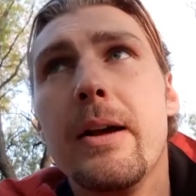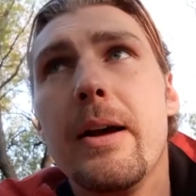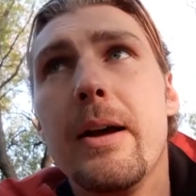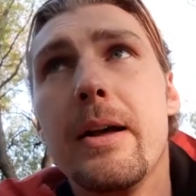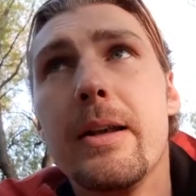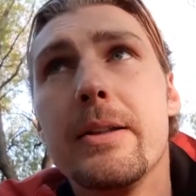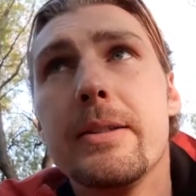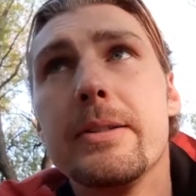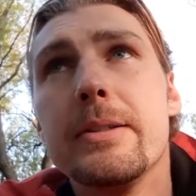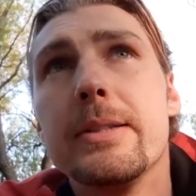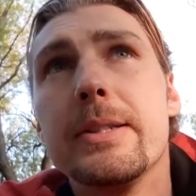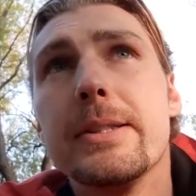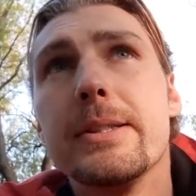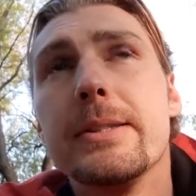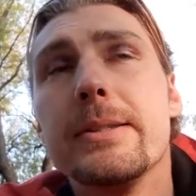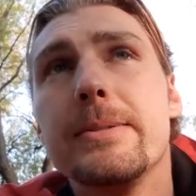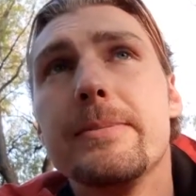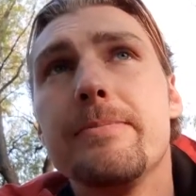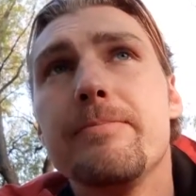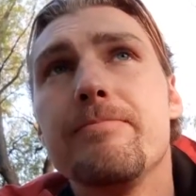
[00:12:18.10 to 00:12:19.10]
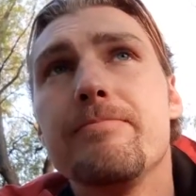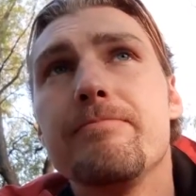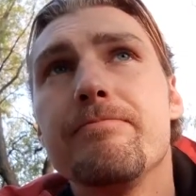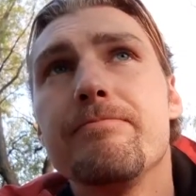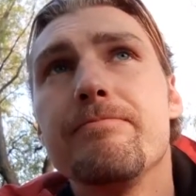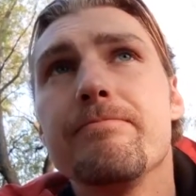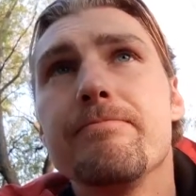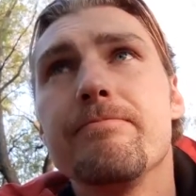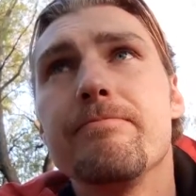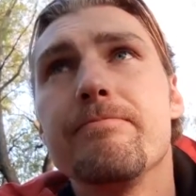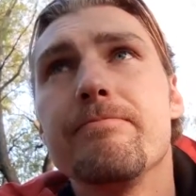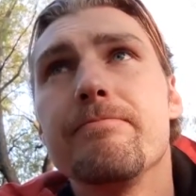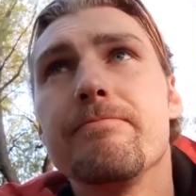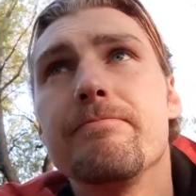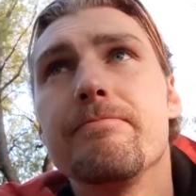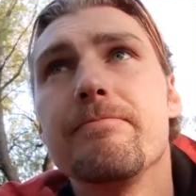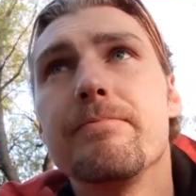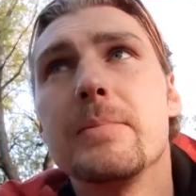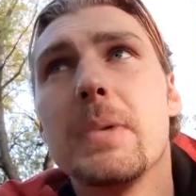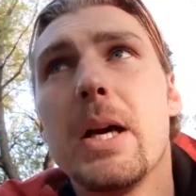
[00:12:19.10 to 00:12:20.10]
And um,
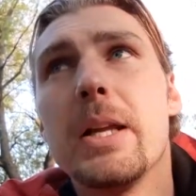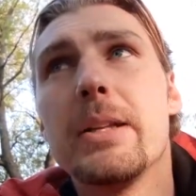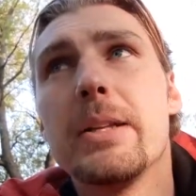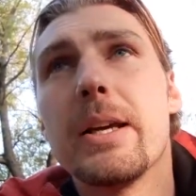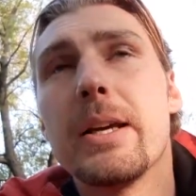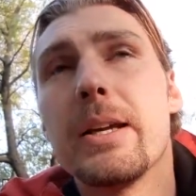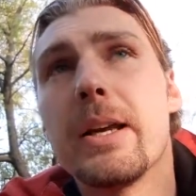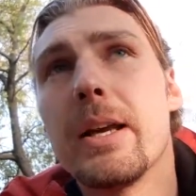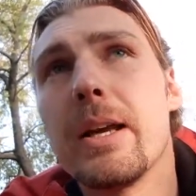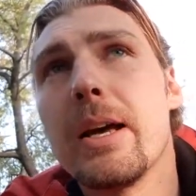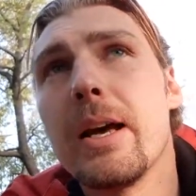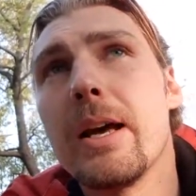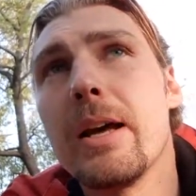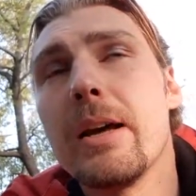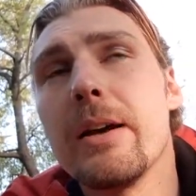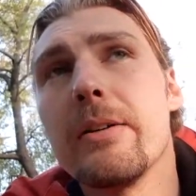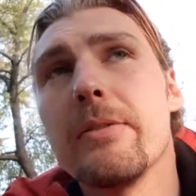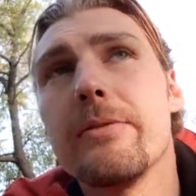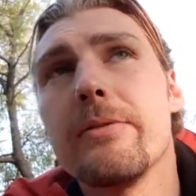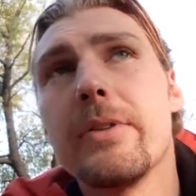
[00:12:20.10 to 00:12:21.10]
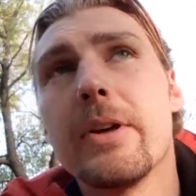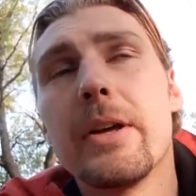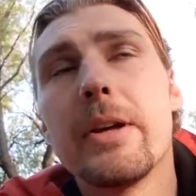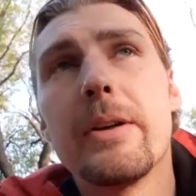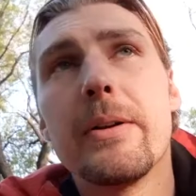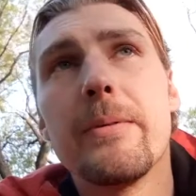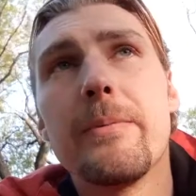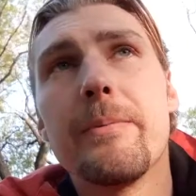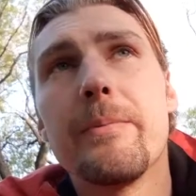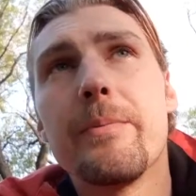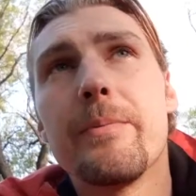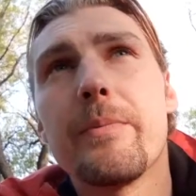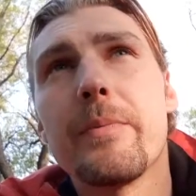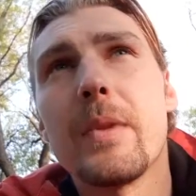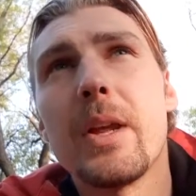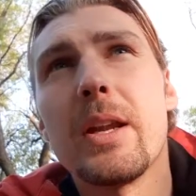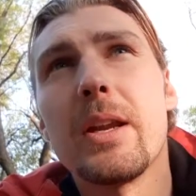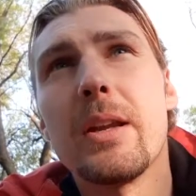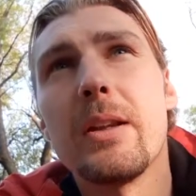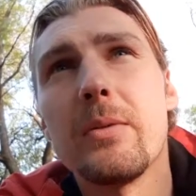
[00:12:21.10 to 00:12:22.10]
and then I have um,
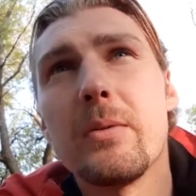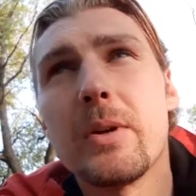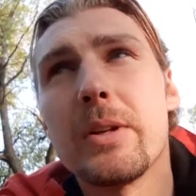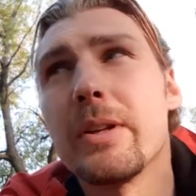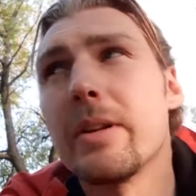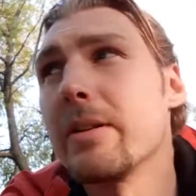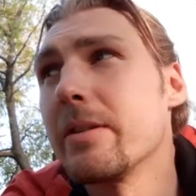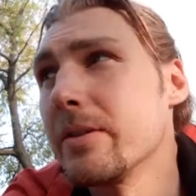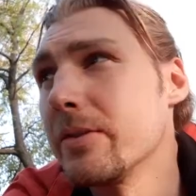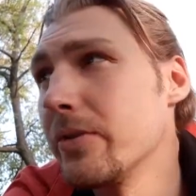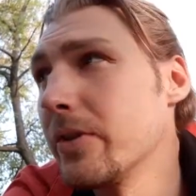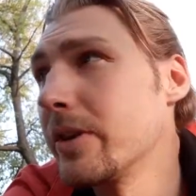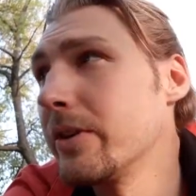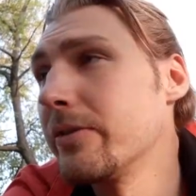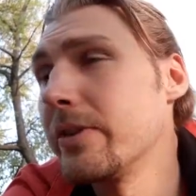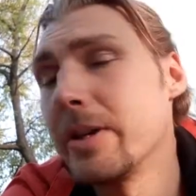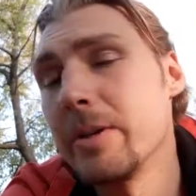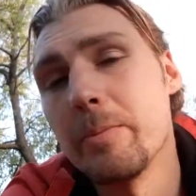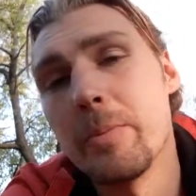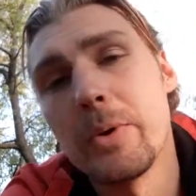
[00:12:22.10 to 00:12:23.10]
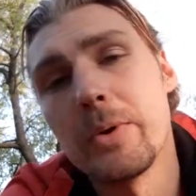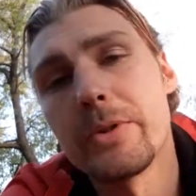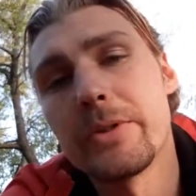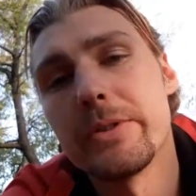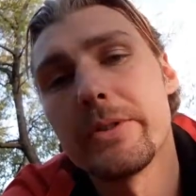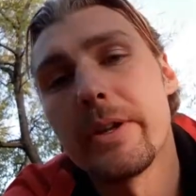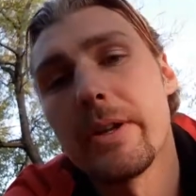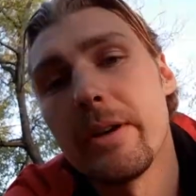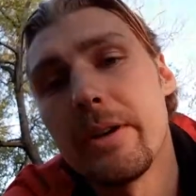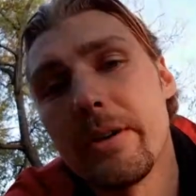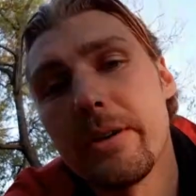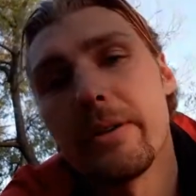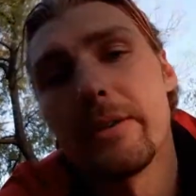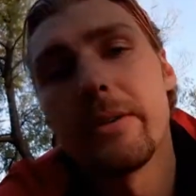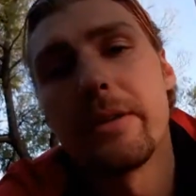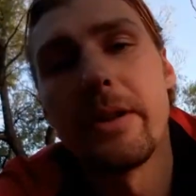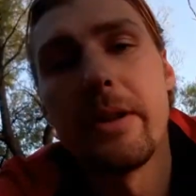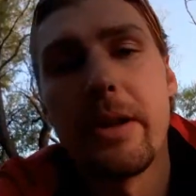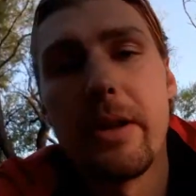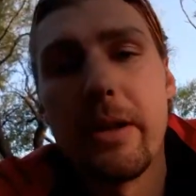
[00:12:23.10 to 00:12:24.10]
another one that is very very important here
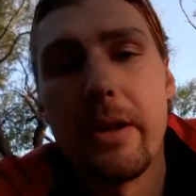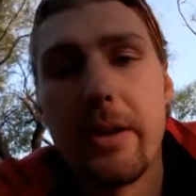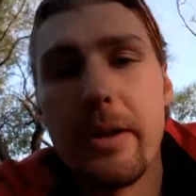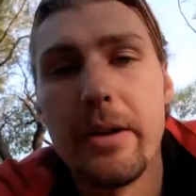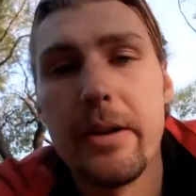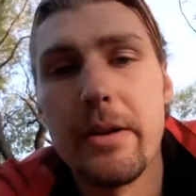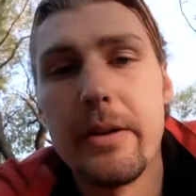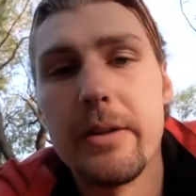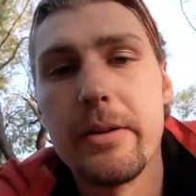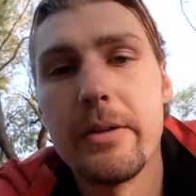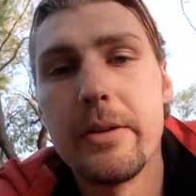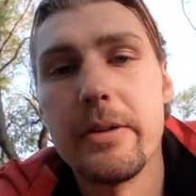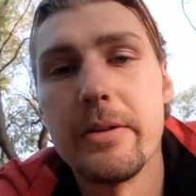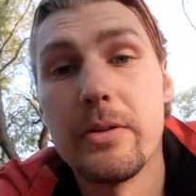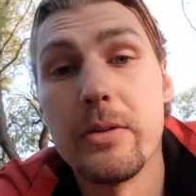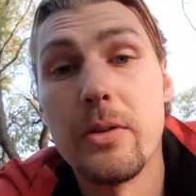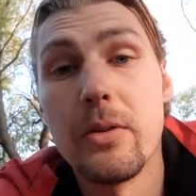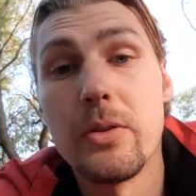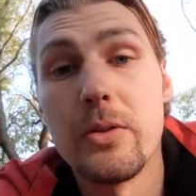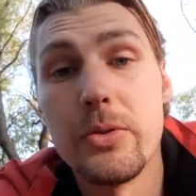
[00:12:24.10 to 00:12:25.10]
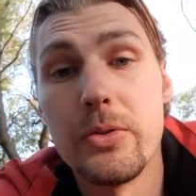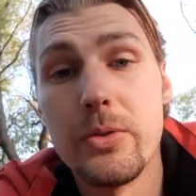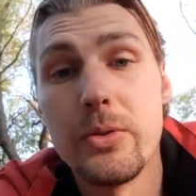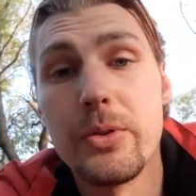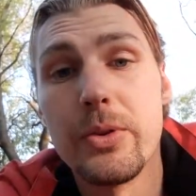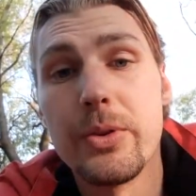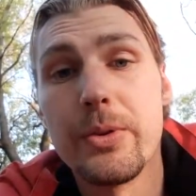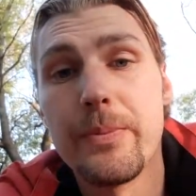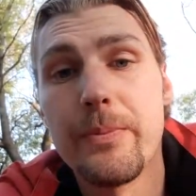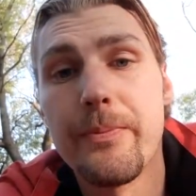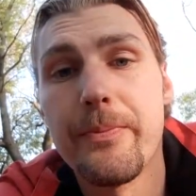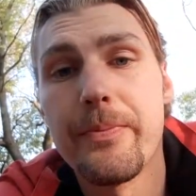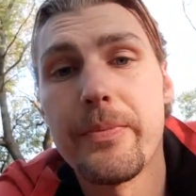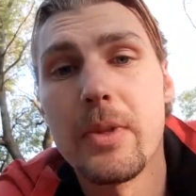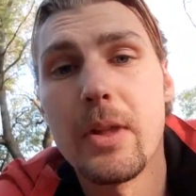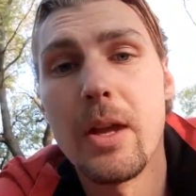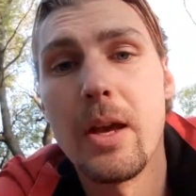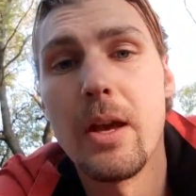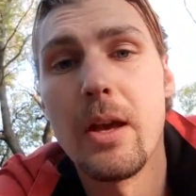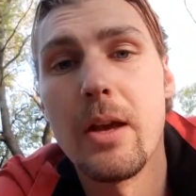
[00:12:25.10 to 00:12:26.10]
uh, is Loisuk
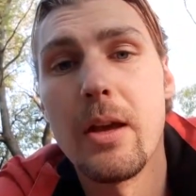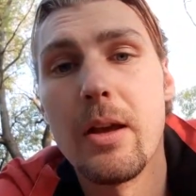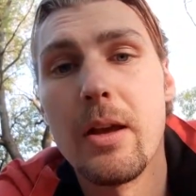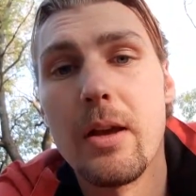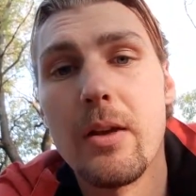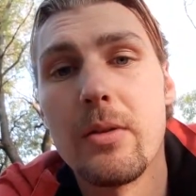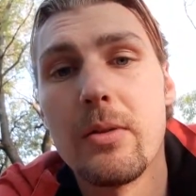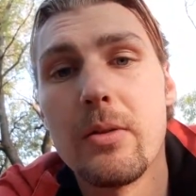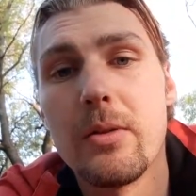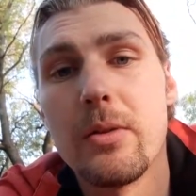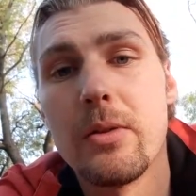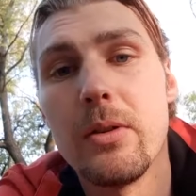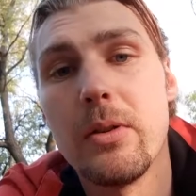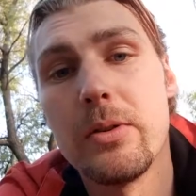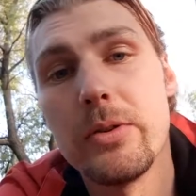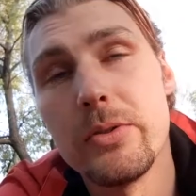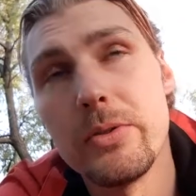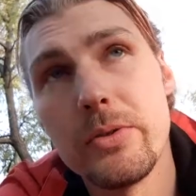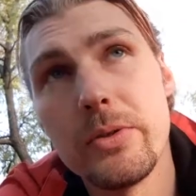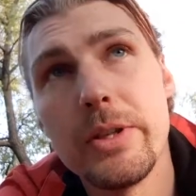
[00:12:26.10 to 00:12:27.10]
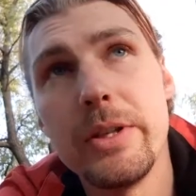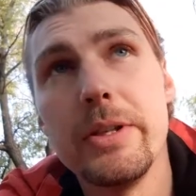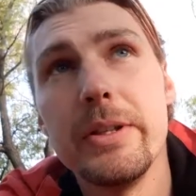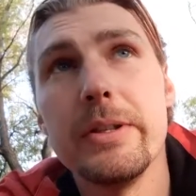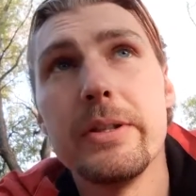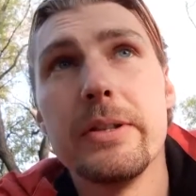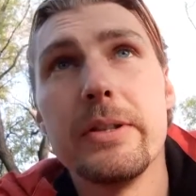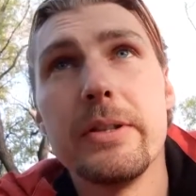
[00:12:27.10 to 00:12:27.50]
uh, or loisuki